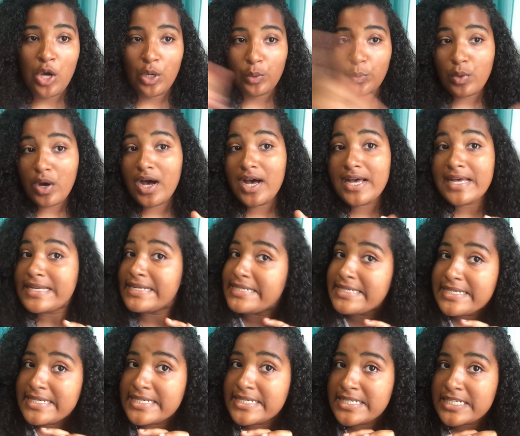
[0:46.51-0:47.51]

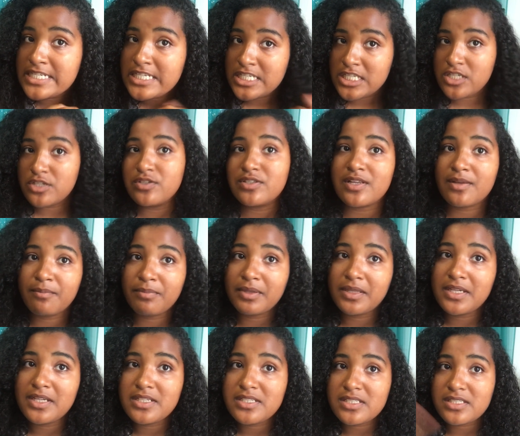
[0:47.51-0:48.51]
one using
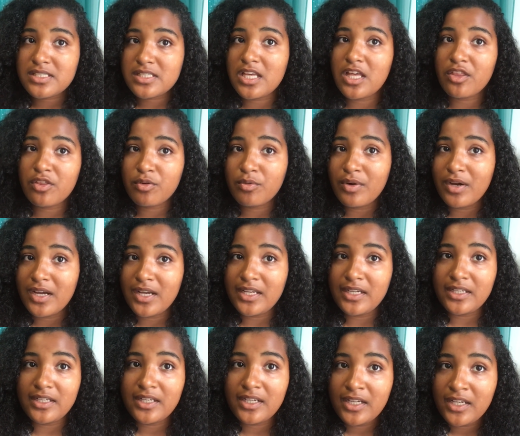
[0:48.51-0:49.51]
bleach, the other
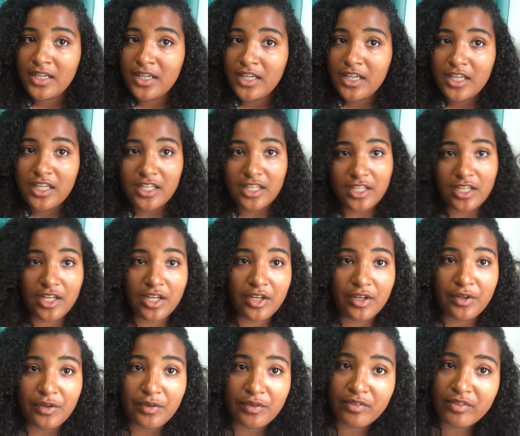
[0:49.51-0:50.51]
one,
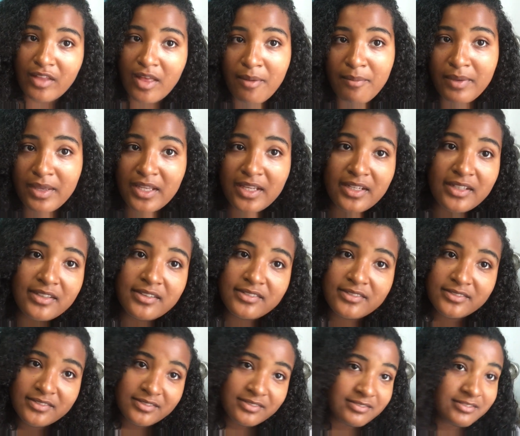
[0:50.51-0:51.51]

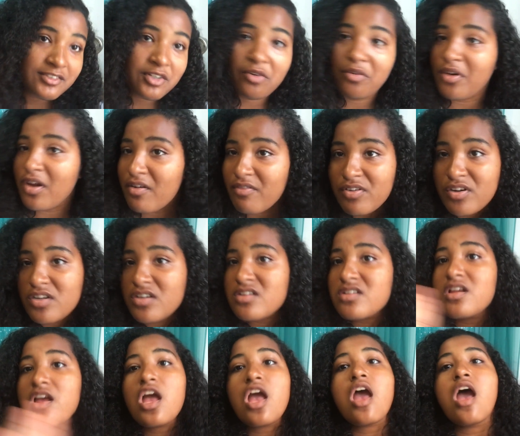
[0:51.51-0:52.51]
lemon or whatever,
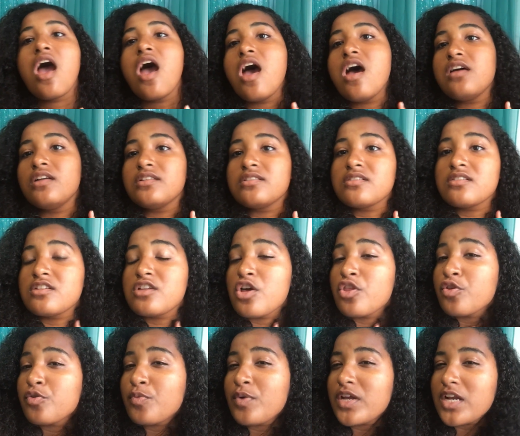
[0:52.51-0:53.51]
and
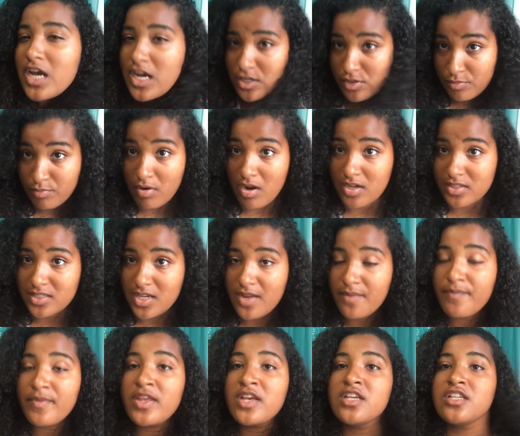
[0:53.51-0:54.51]
another one hydrogen peroxide.
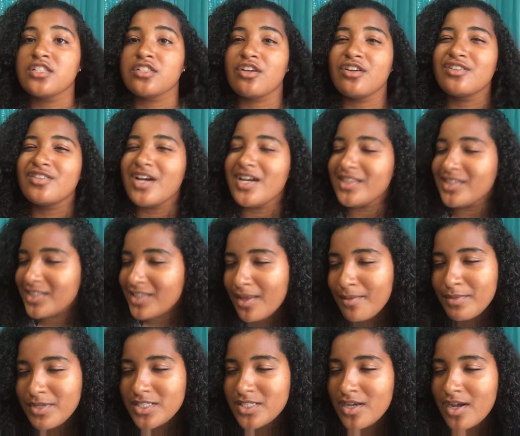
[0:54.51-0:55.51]
So I tried the
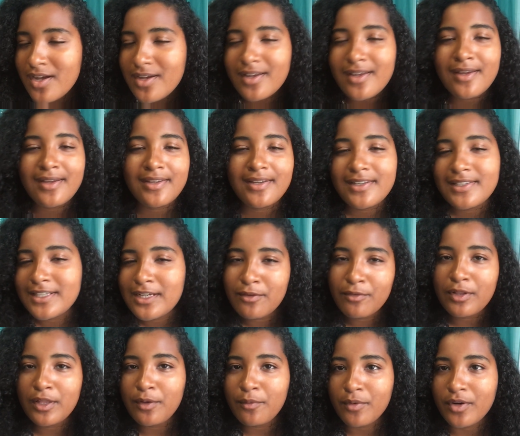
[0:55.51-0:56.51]
lemon junk, didn't
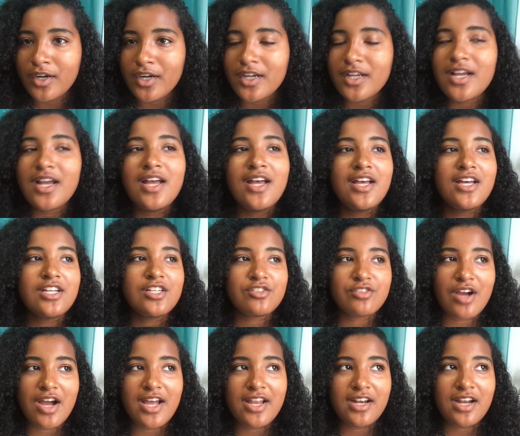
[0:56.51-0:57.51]
really work.
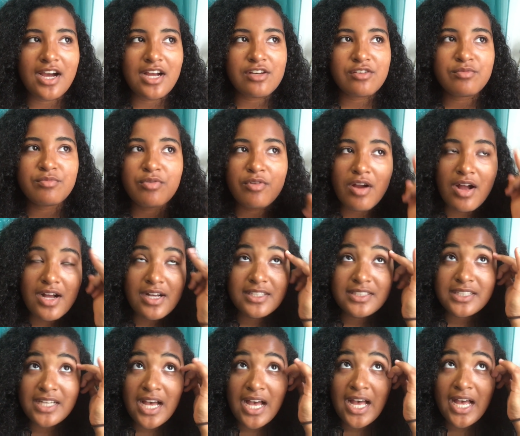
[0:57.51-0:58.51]
Tried hydrogen
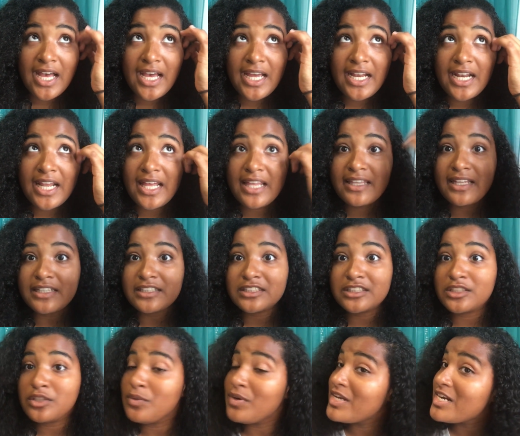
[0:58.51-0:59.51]
peroxide, and that's
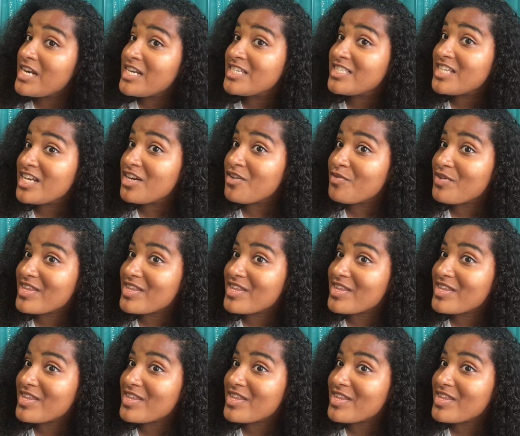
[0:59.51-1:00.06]
the one I stuck